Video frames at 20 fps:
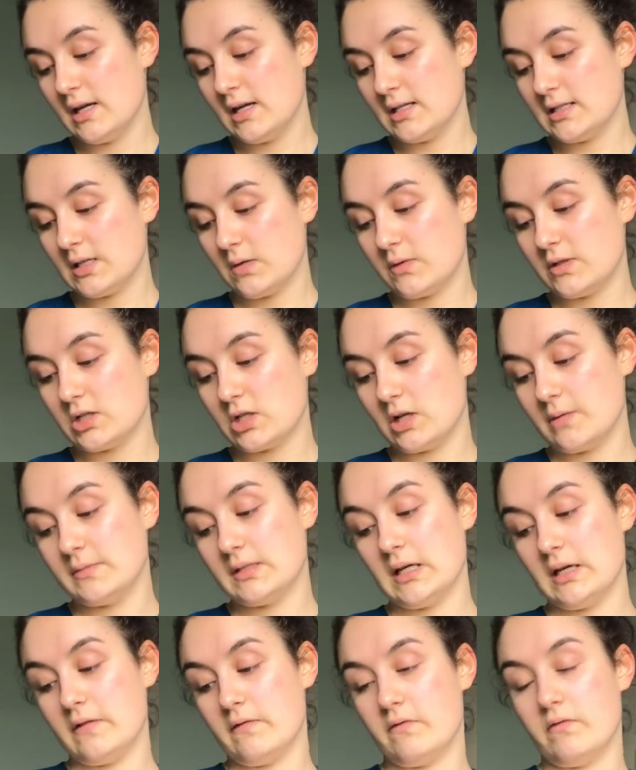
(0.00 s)
So in terms
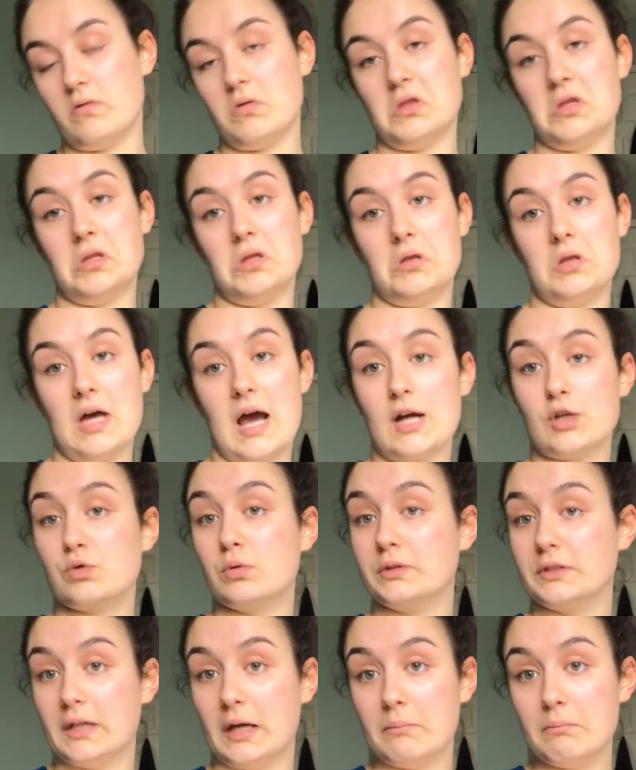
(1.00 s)
of the
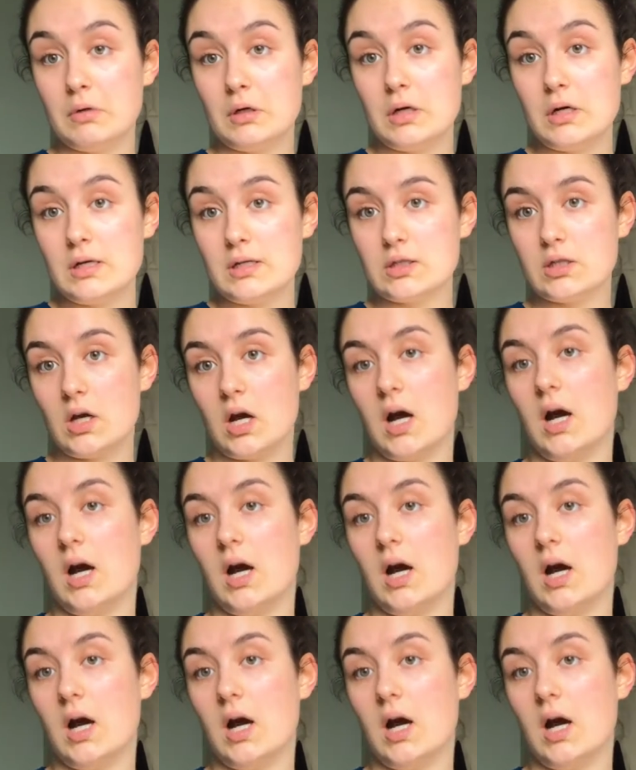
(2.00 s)
actual numbers,